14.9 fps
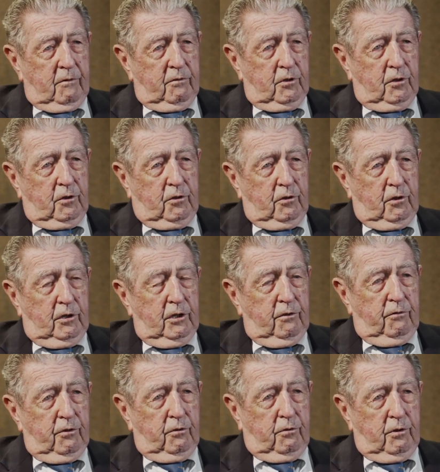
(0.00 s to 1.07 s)
for the 3rd
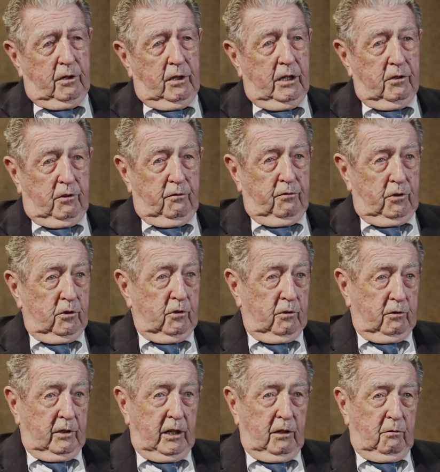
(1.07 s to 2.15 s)
Infantry as a first
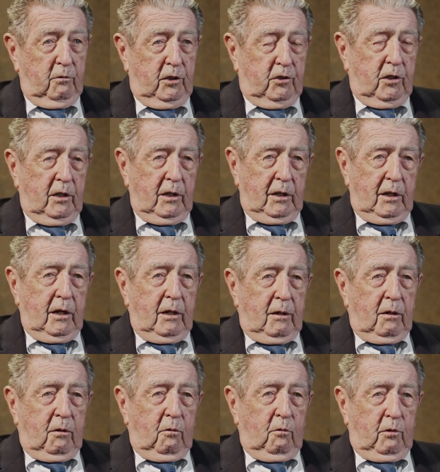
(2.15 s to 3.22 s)
lieutenant, which,
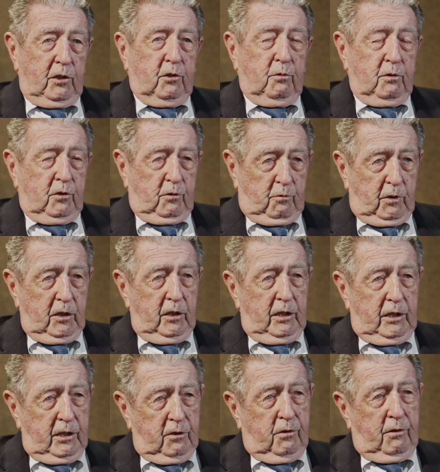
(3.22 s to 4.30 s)
which was
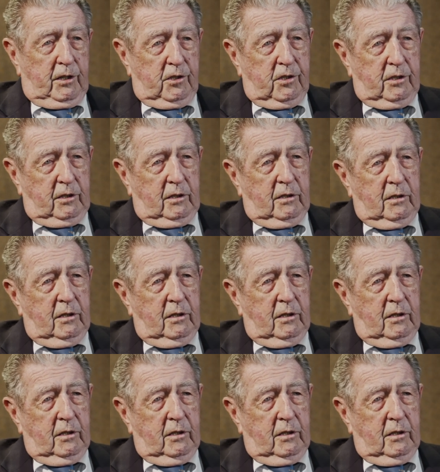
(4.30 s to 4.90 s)
really interesting.